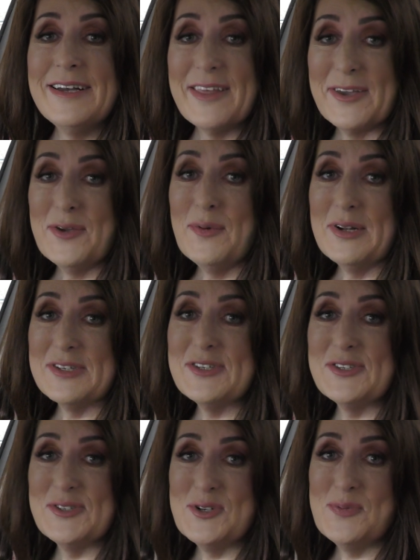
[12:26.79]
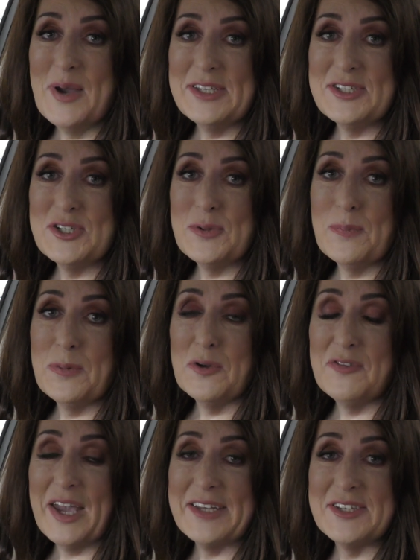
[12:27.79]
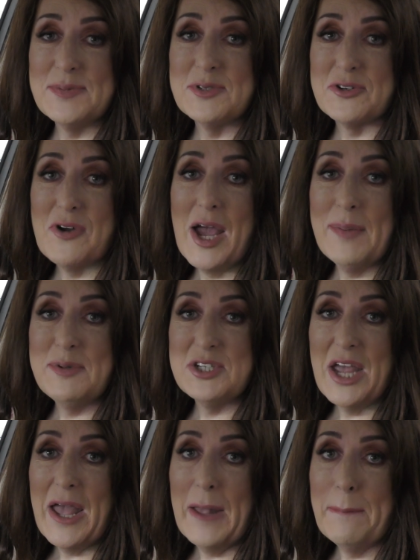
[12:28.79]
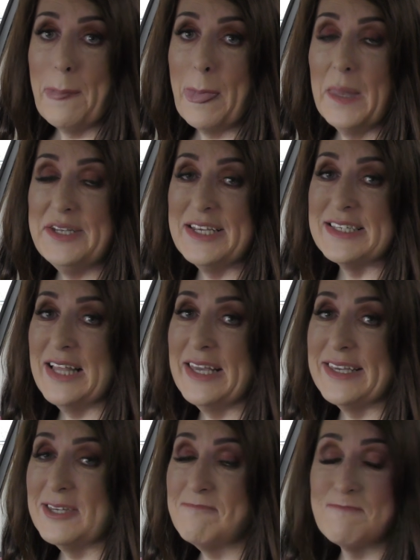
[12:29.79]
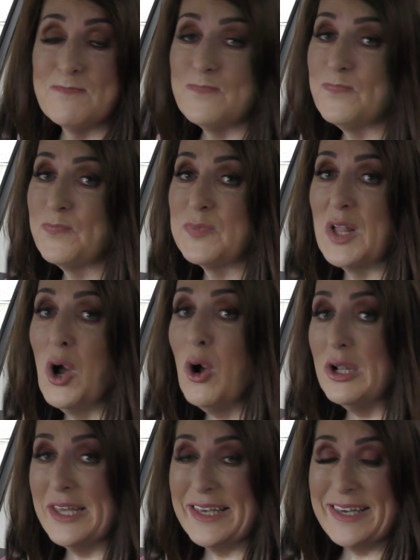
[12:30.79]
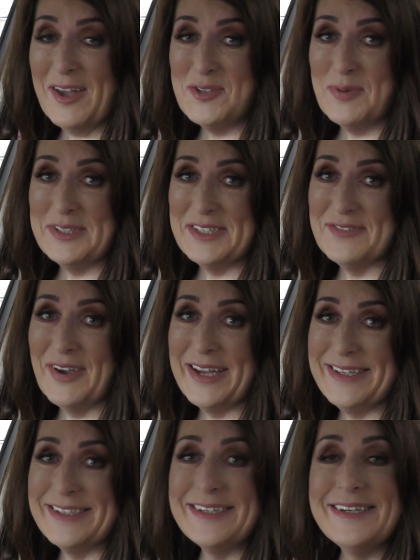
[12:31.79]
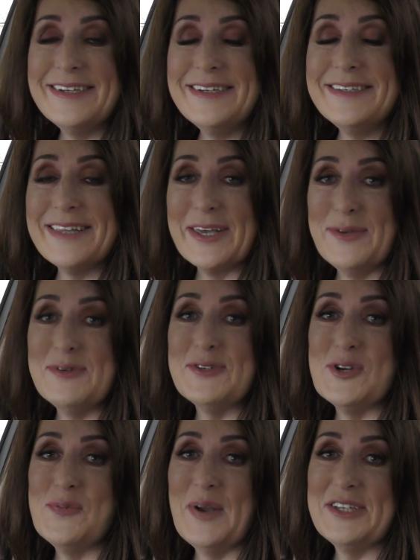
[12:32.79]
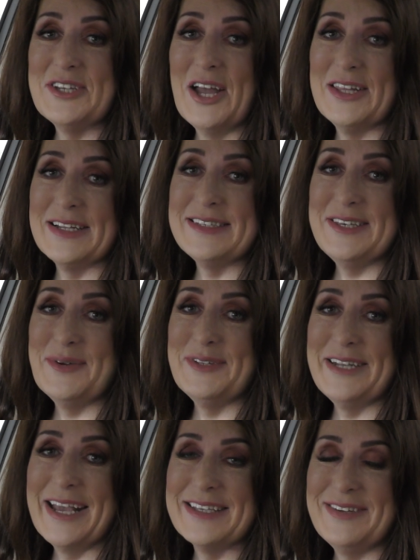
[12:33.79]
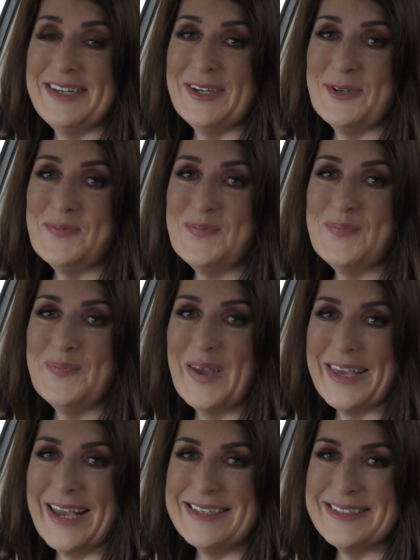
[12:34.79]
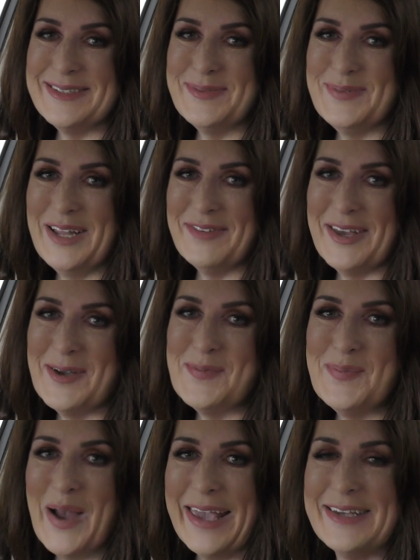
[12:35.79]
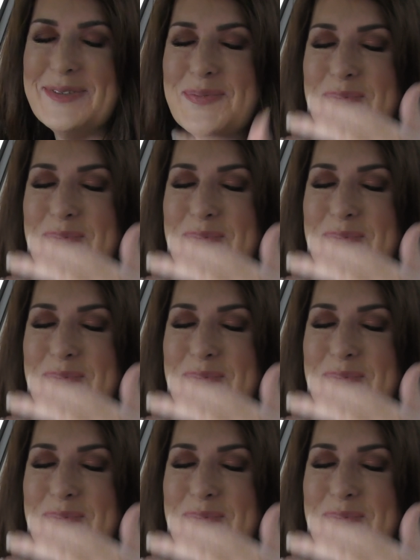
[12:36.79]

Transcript: Thank you all so much. Don't forget to subscribe, share, dislike. All the engagement is fine. Thank you so much, and I'll see you in the next video. Bye, guys. Love you. Bye.